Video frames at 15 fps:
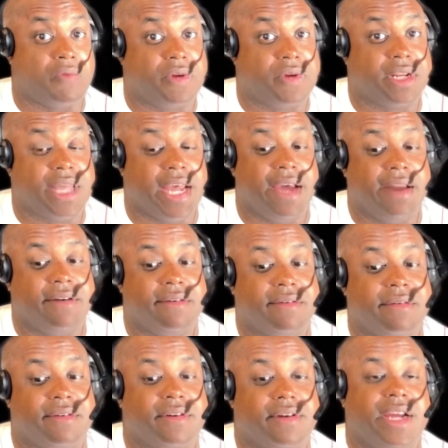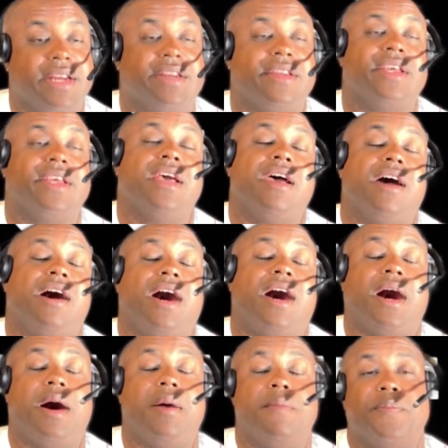Get that, right?
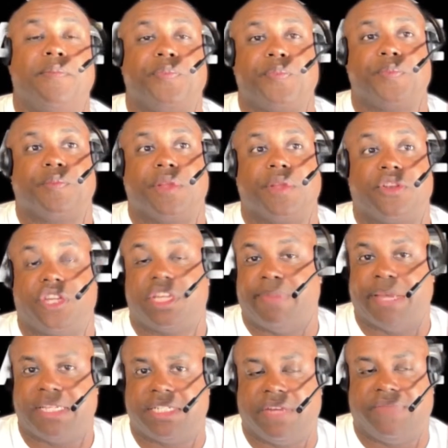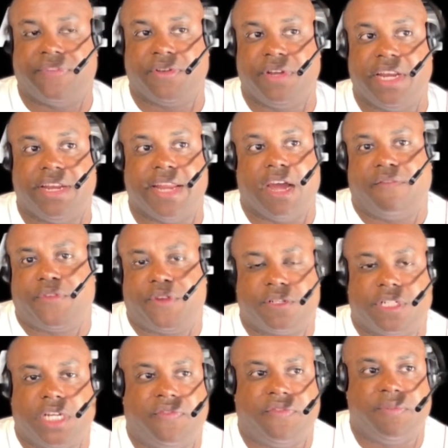Um, just the basic stuff you'll need. Now, if you're
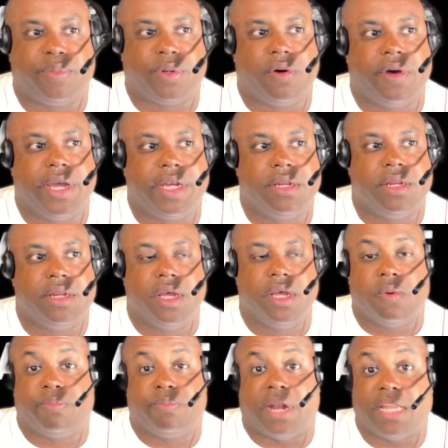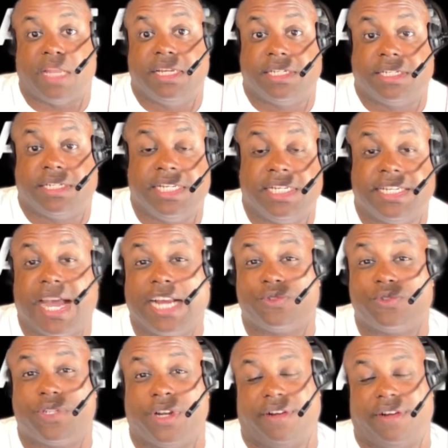self-employed, we probably need to see tax
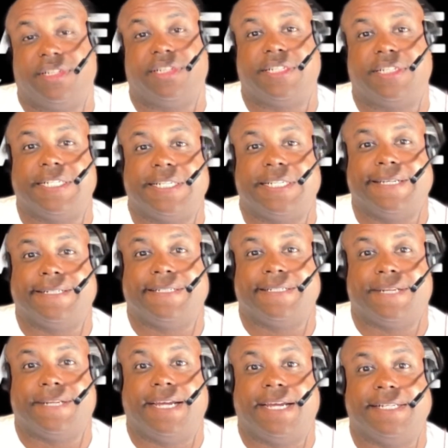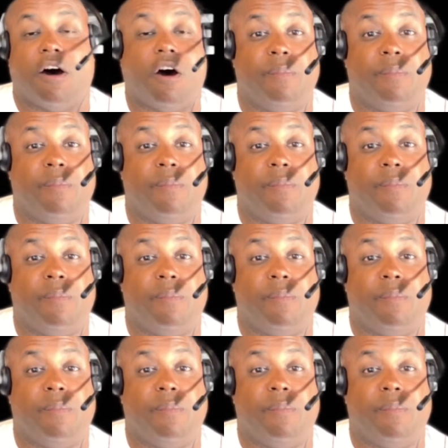returns, right?